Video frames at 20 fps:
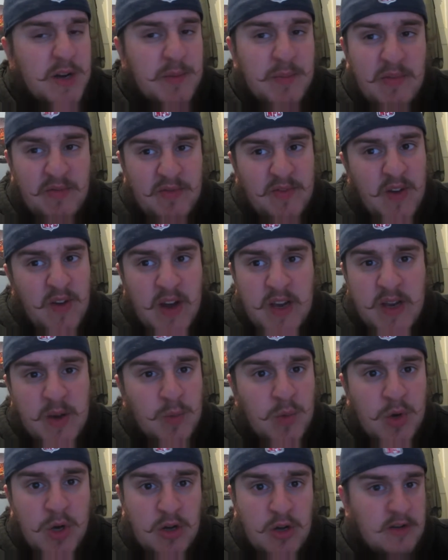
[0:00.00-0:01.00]
I've been
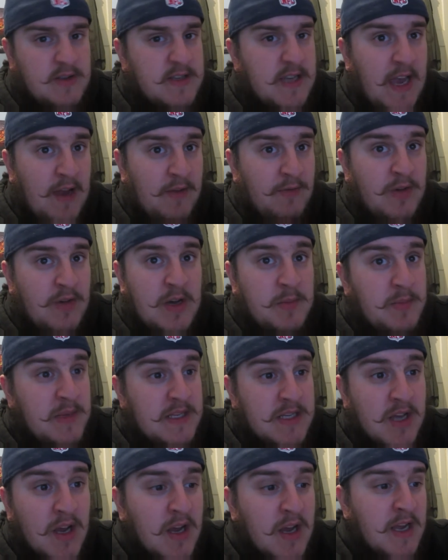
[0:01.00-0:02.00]
finding work all day. I'm really been
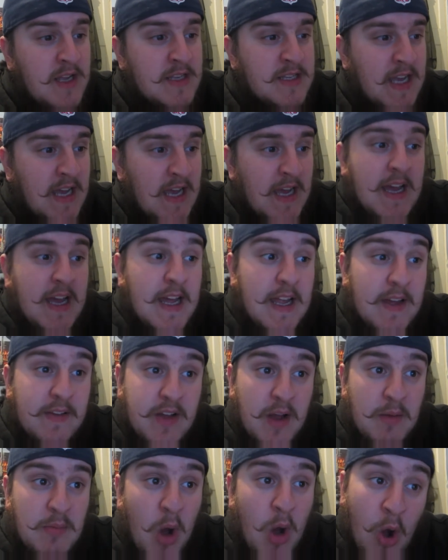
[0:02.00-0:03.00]
tired. Then I've come